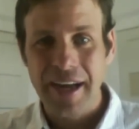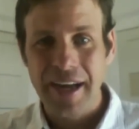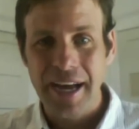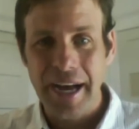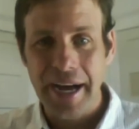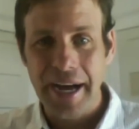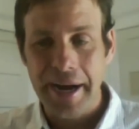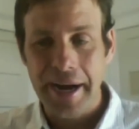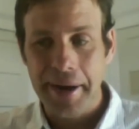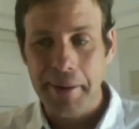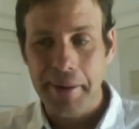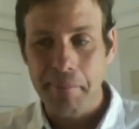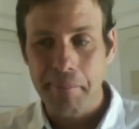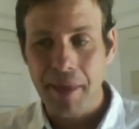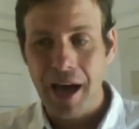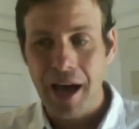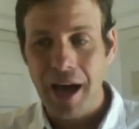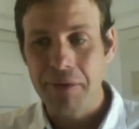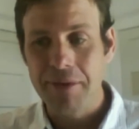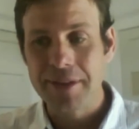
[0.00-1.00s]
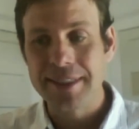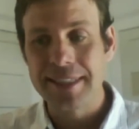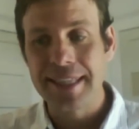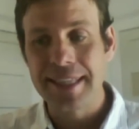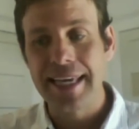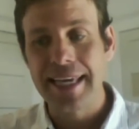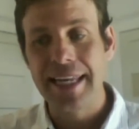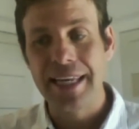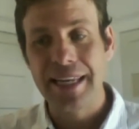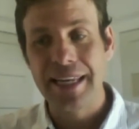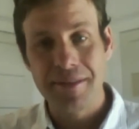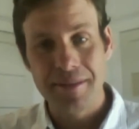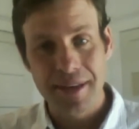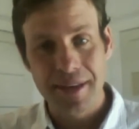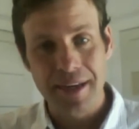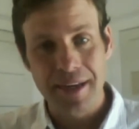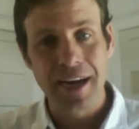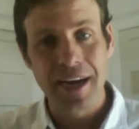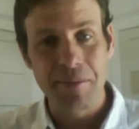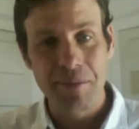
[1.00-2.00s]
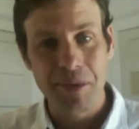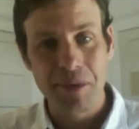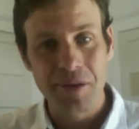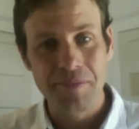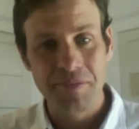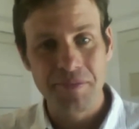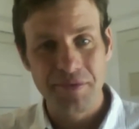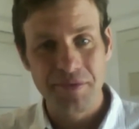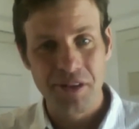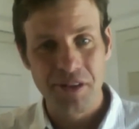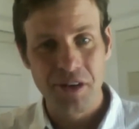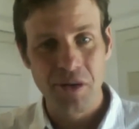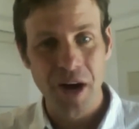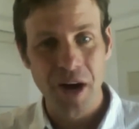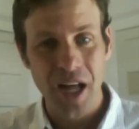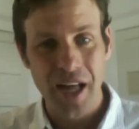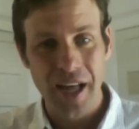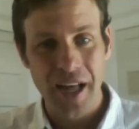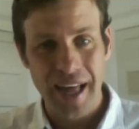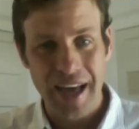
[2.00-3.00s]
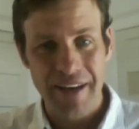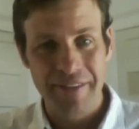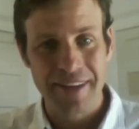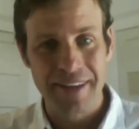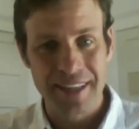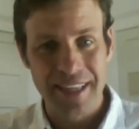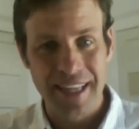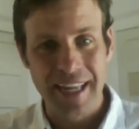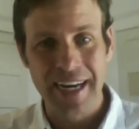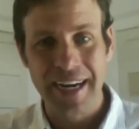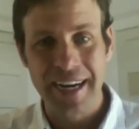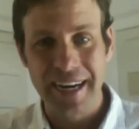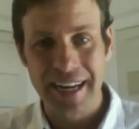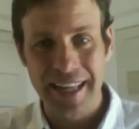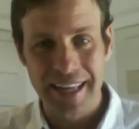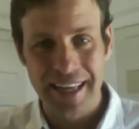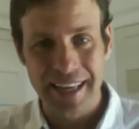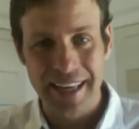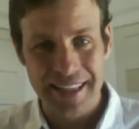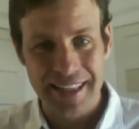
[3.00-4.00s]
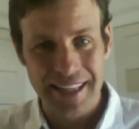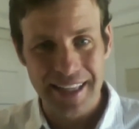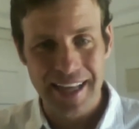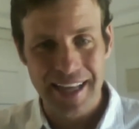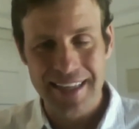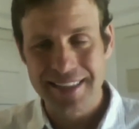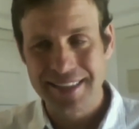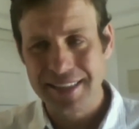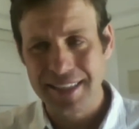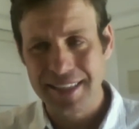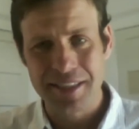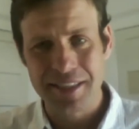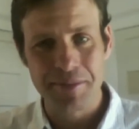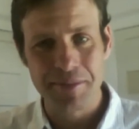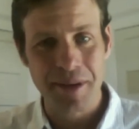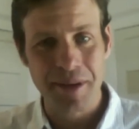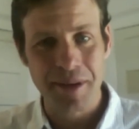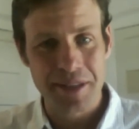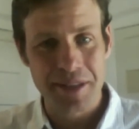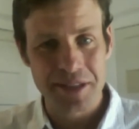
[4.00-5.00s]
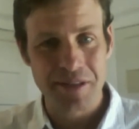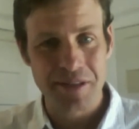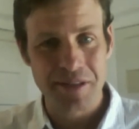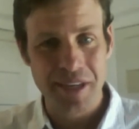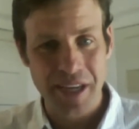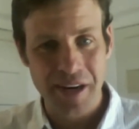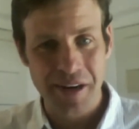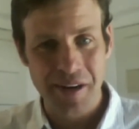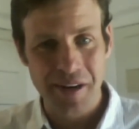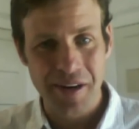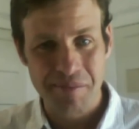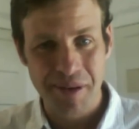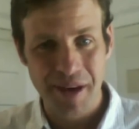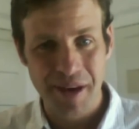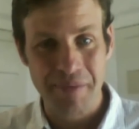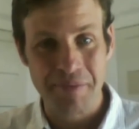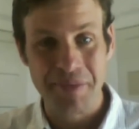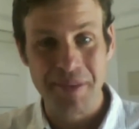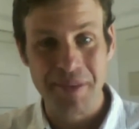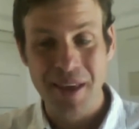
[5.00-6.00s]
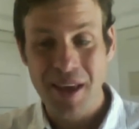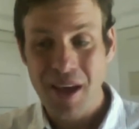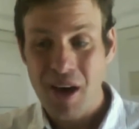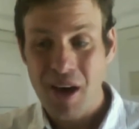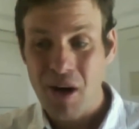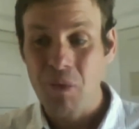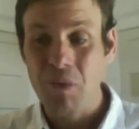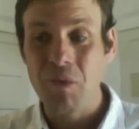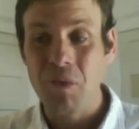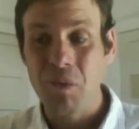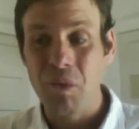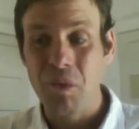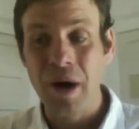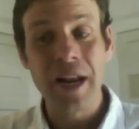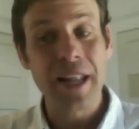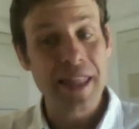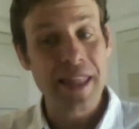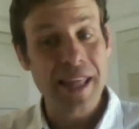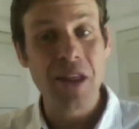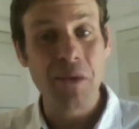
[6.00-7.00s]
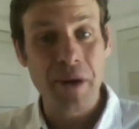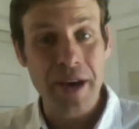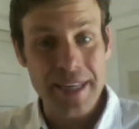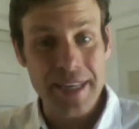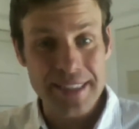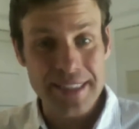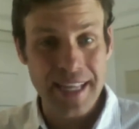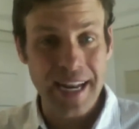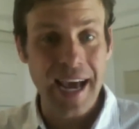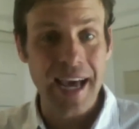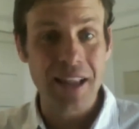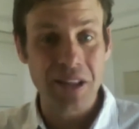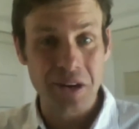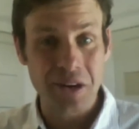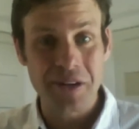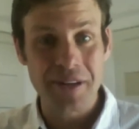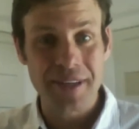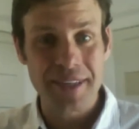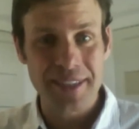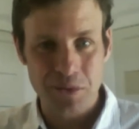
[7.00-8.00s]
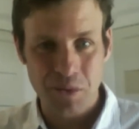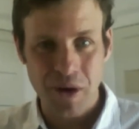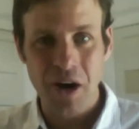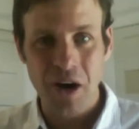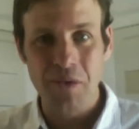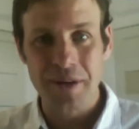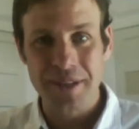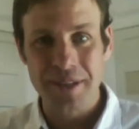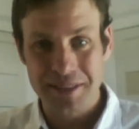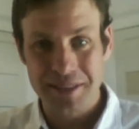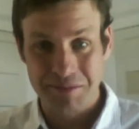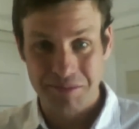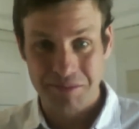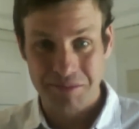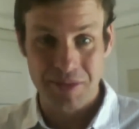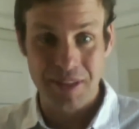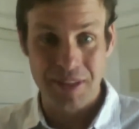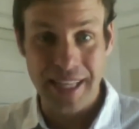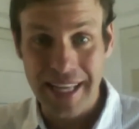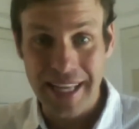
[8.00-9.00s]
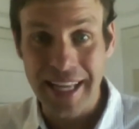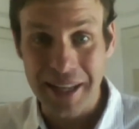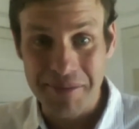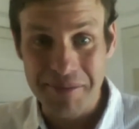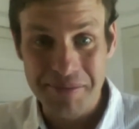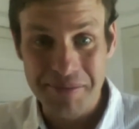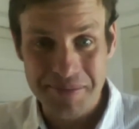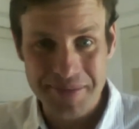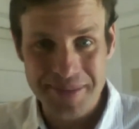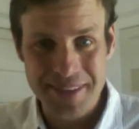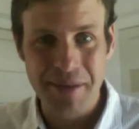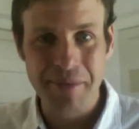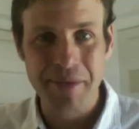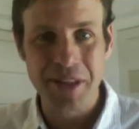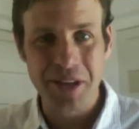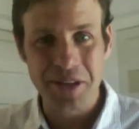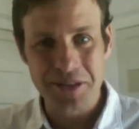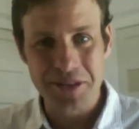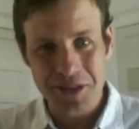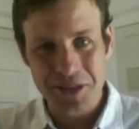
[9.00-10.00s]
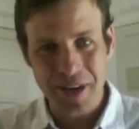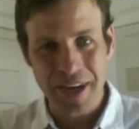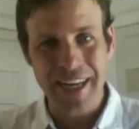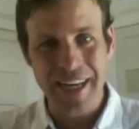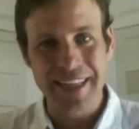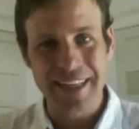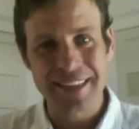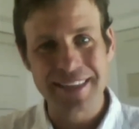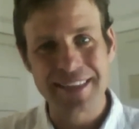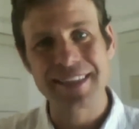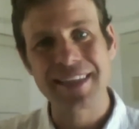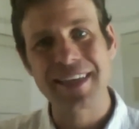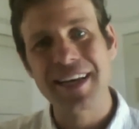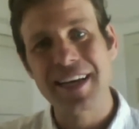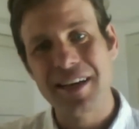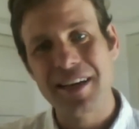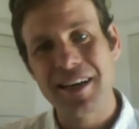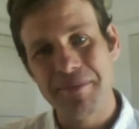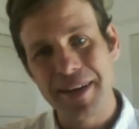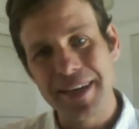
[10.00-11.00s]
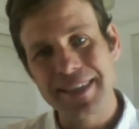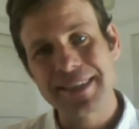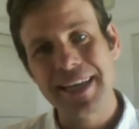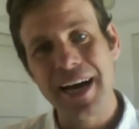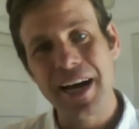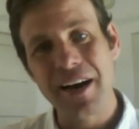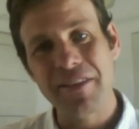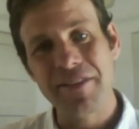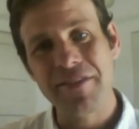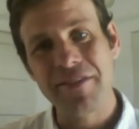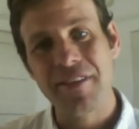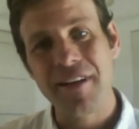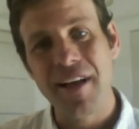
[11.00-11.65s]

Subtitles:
I was leading a couple for a while. I haven't led any in the last 6 months or a year, but one of the other ways that I learned as well was leading some of those trainings myself.